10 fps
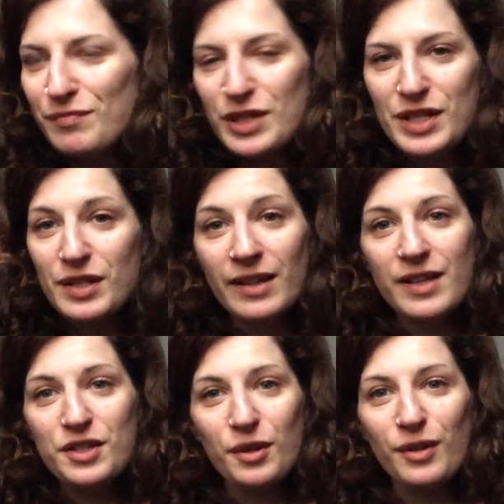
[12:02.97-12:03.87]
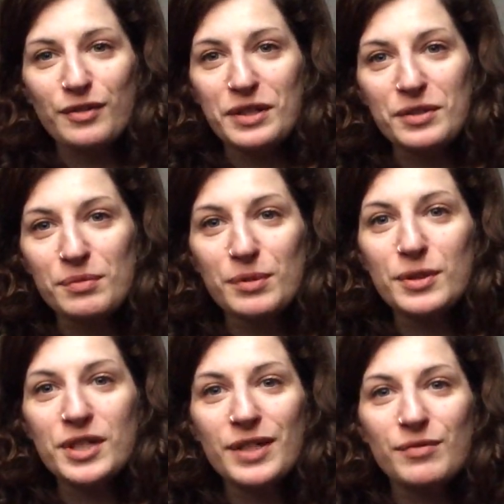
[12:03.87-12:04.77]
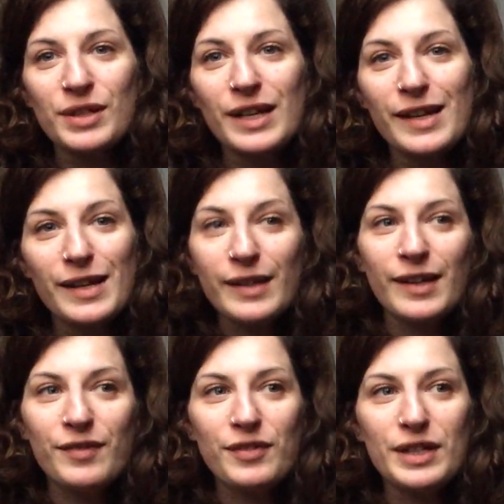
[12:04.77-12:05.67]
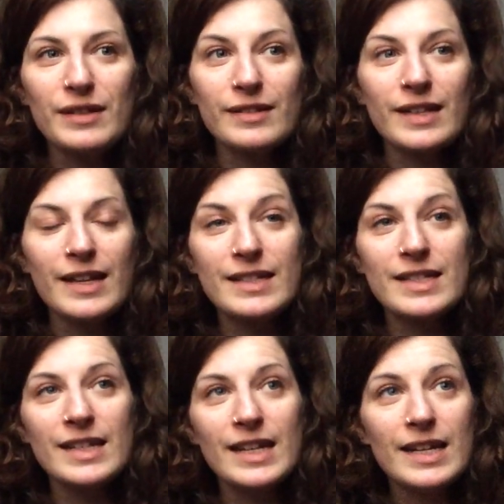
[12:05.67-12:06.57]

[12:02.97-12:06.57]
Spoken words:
just less tolerant to bullshit, really. Like, I feel that